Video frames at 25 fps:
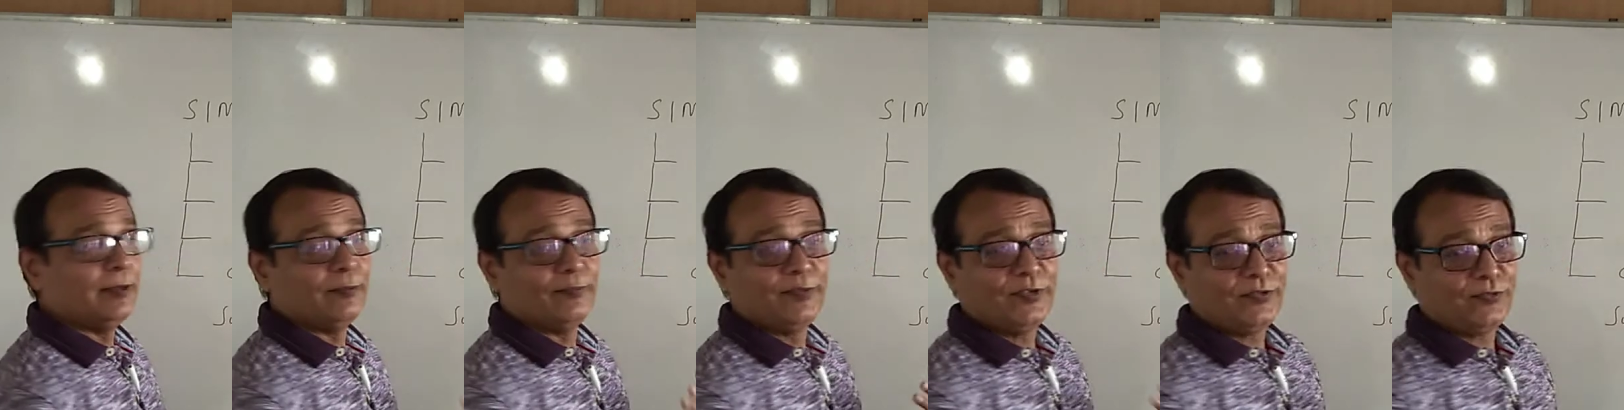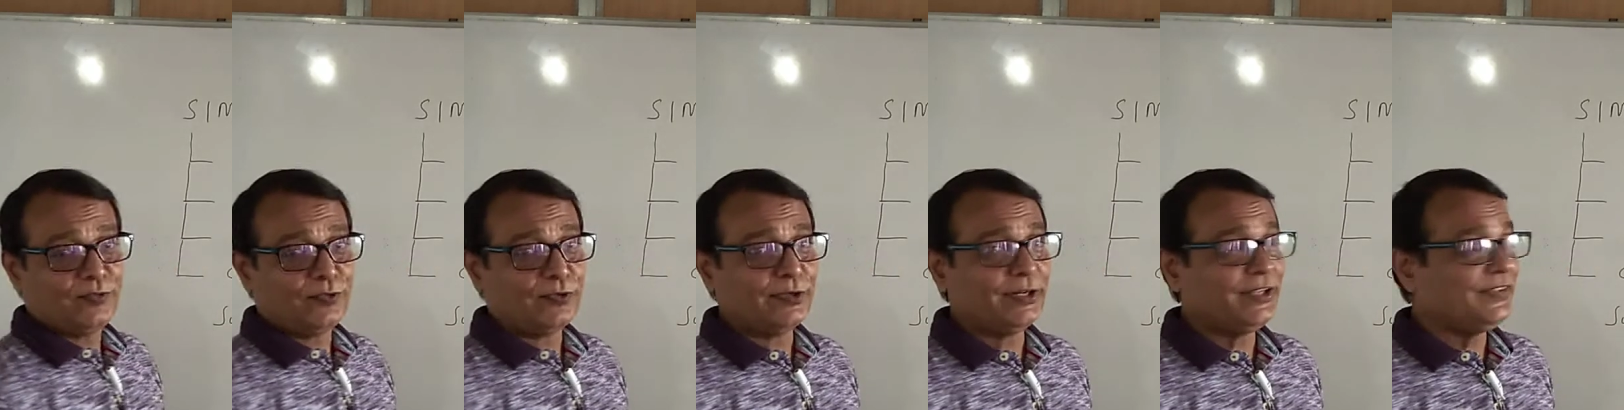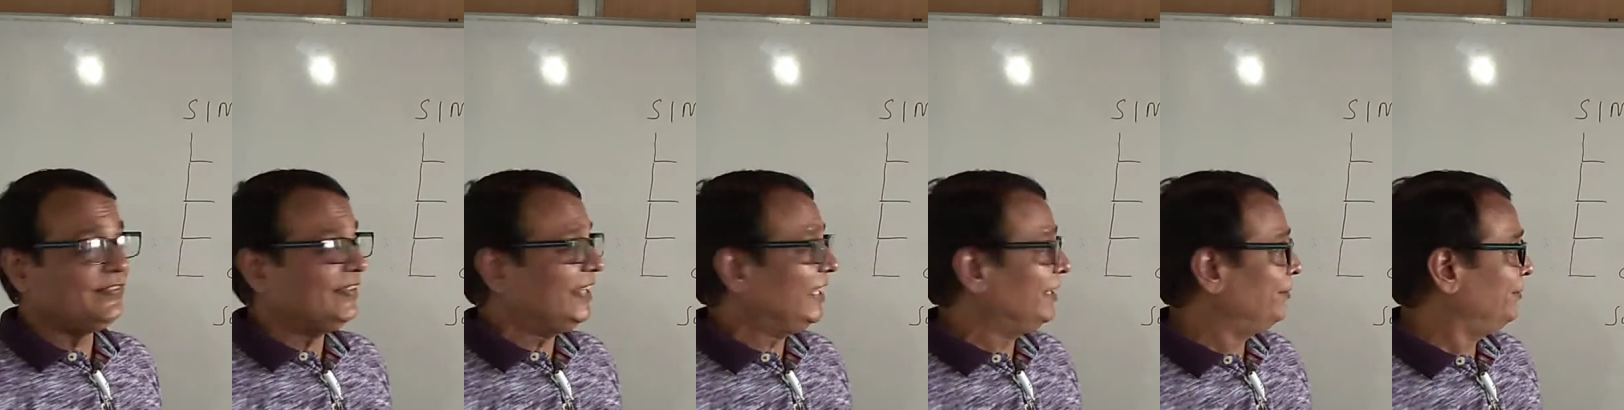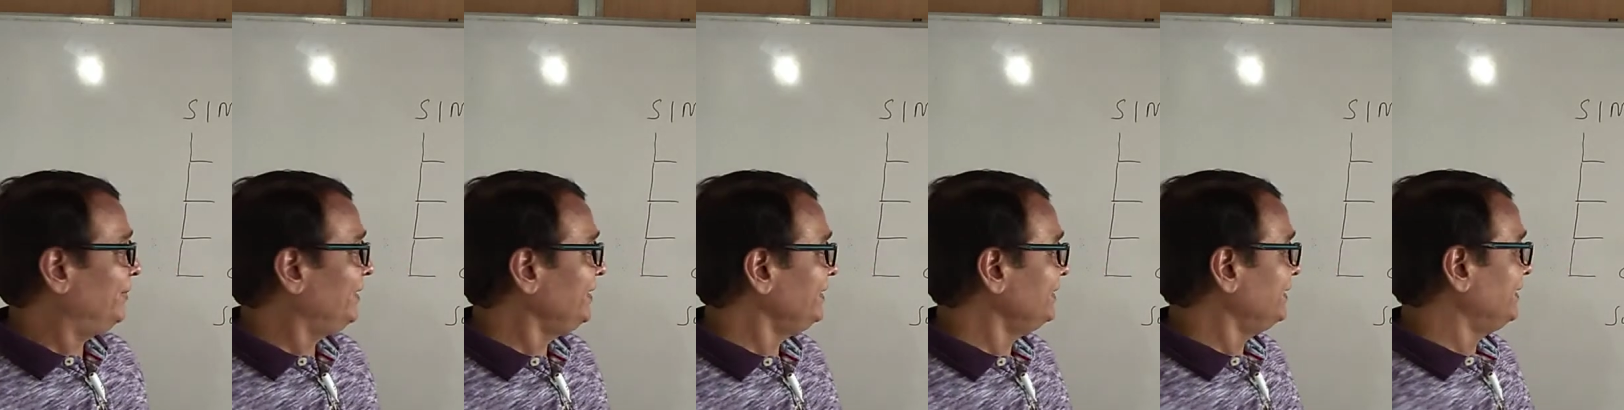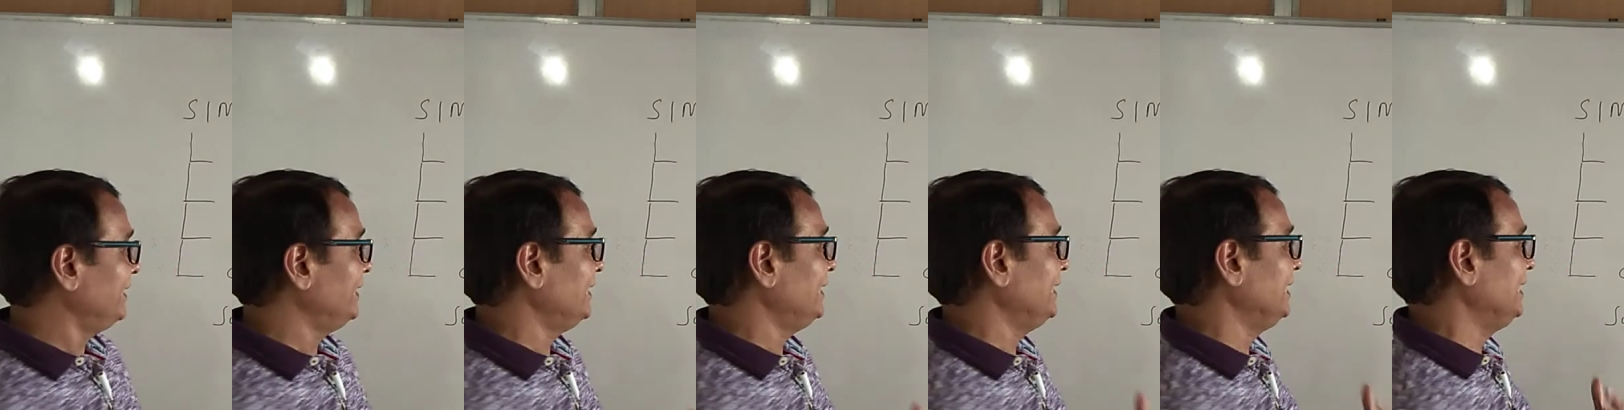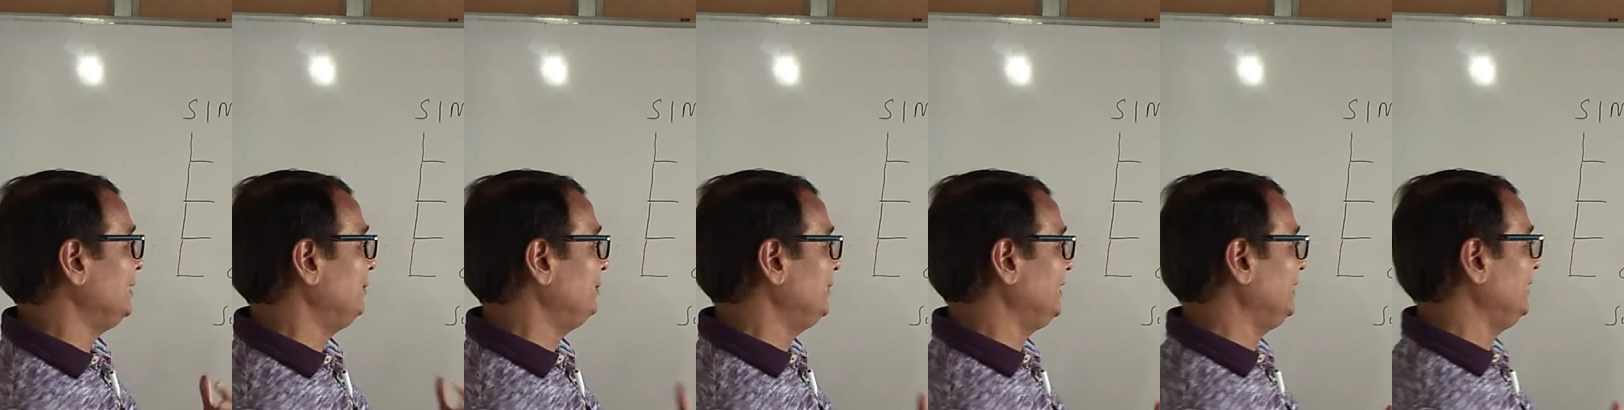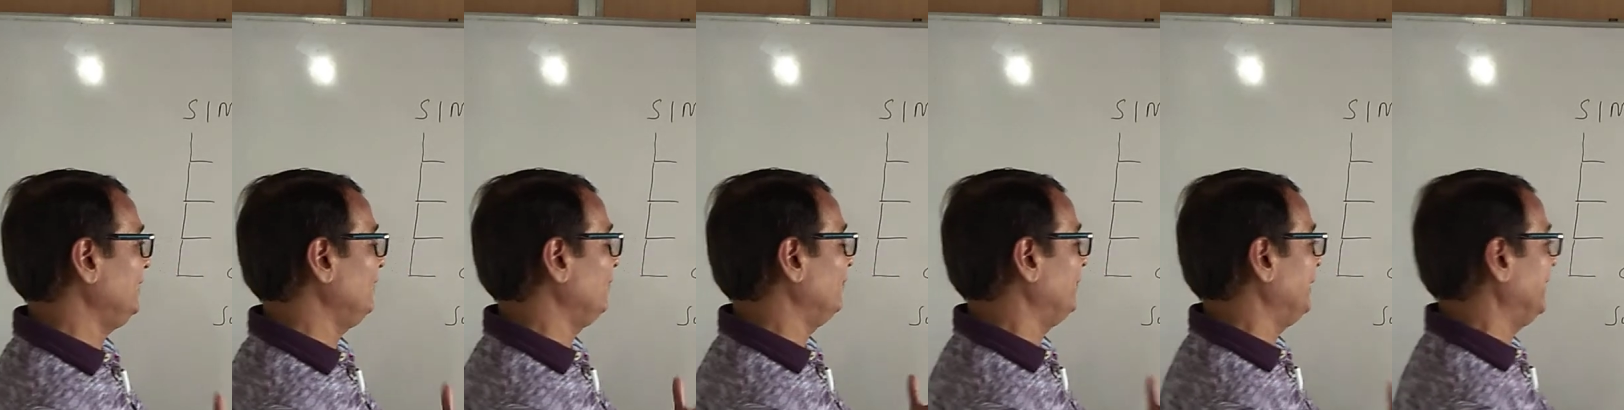before retirement, he'll be
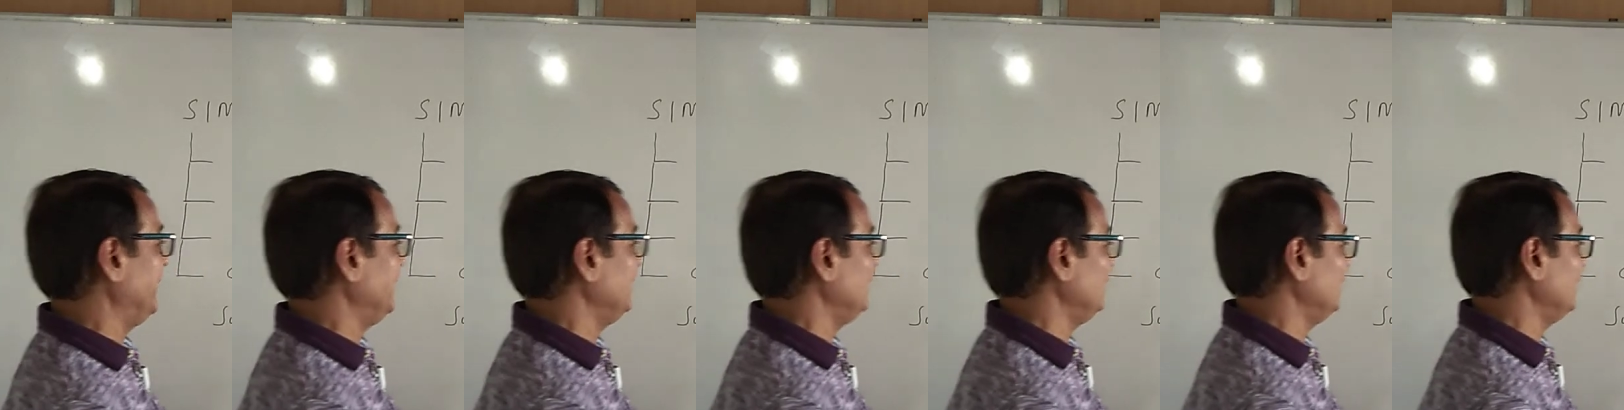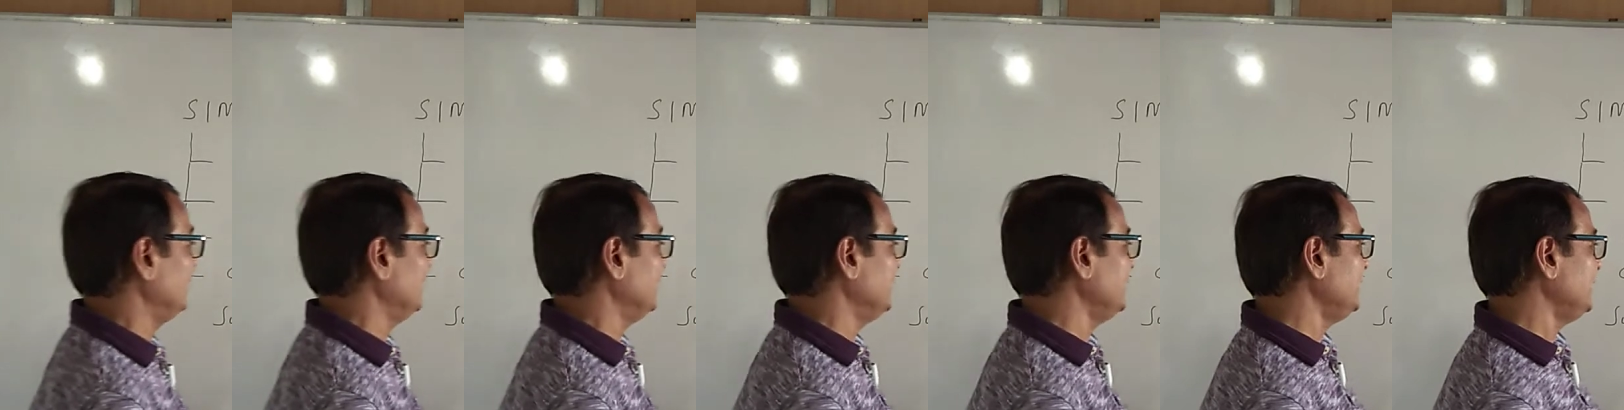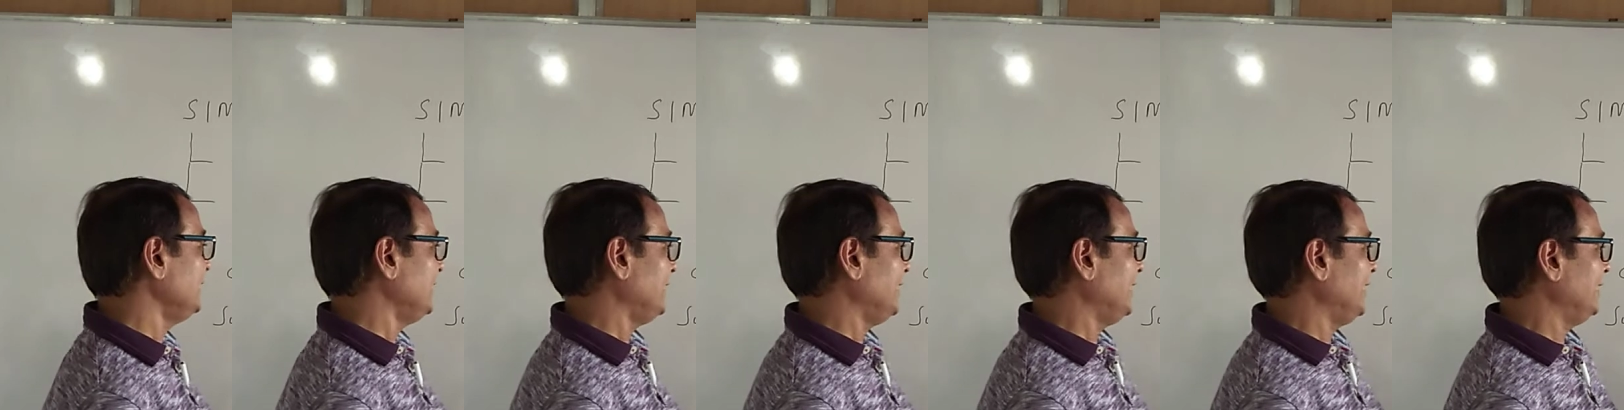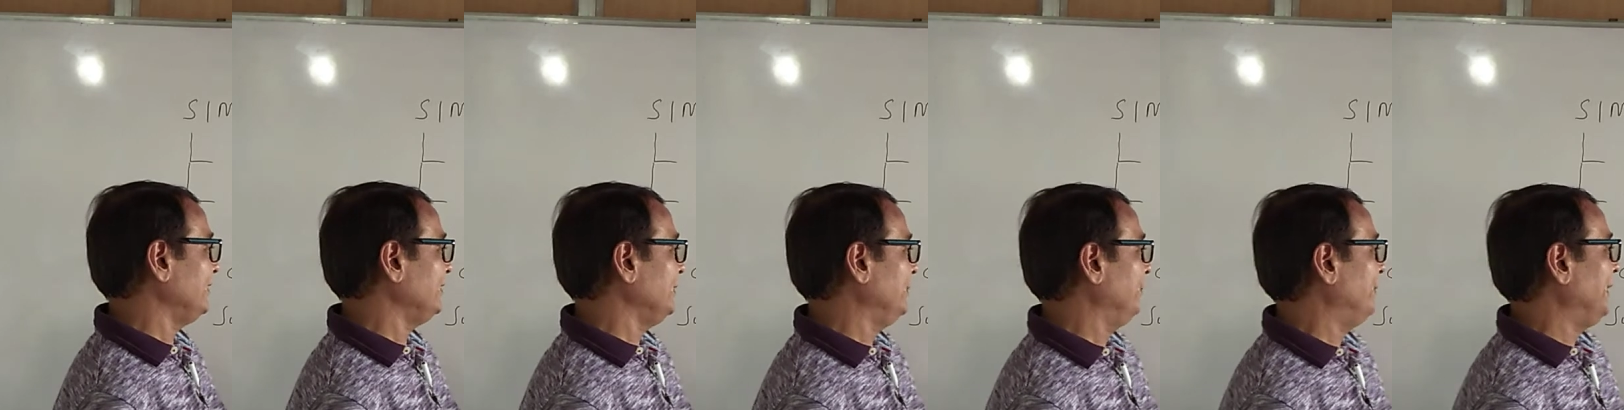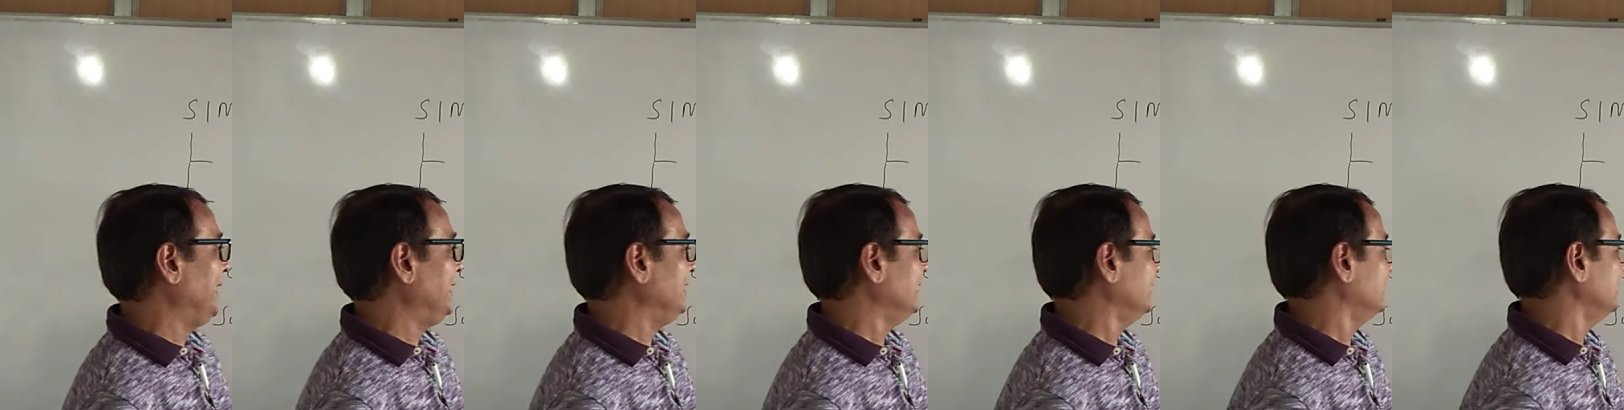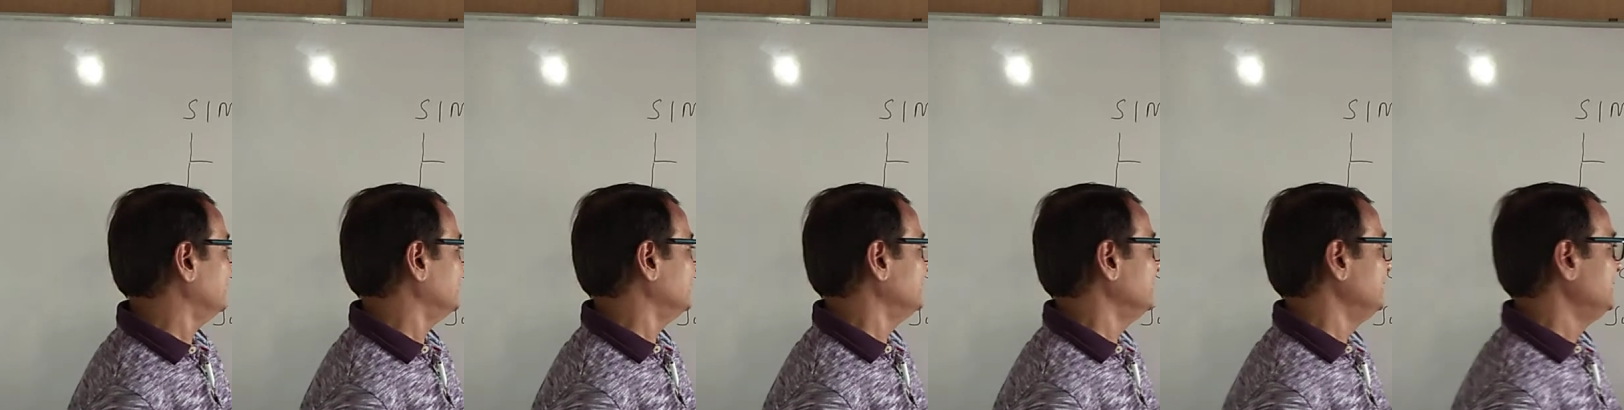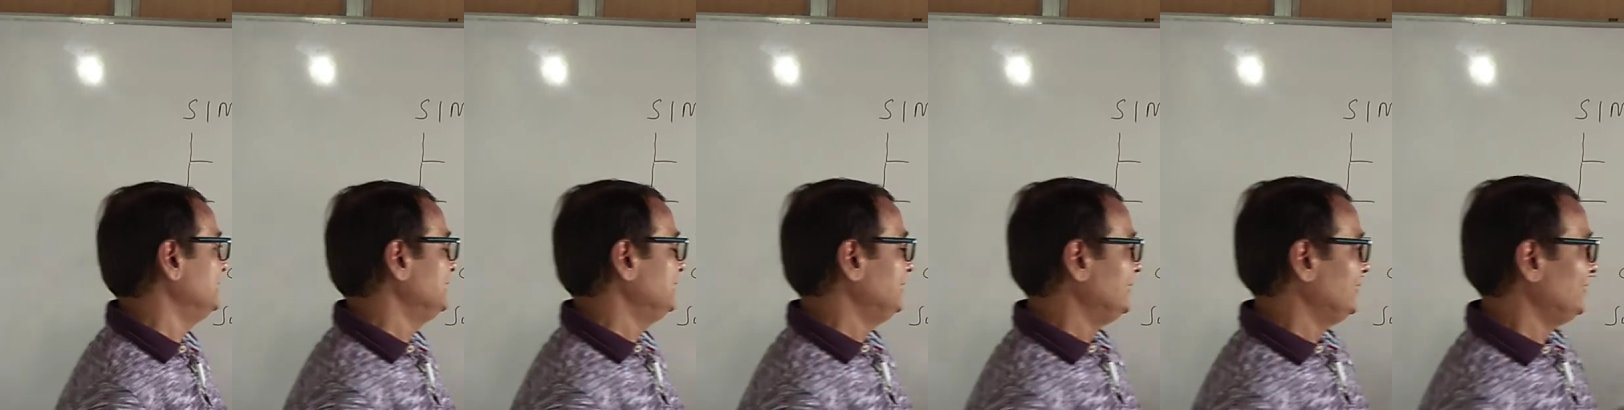in a bank only as a
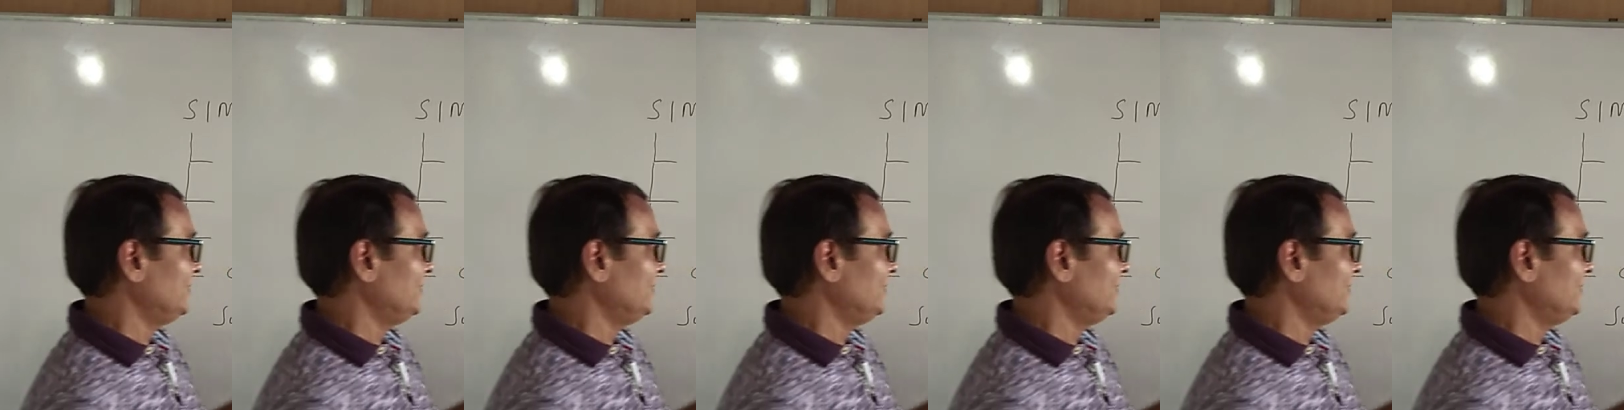banker.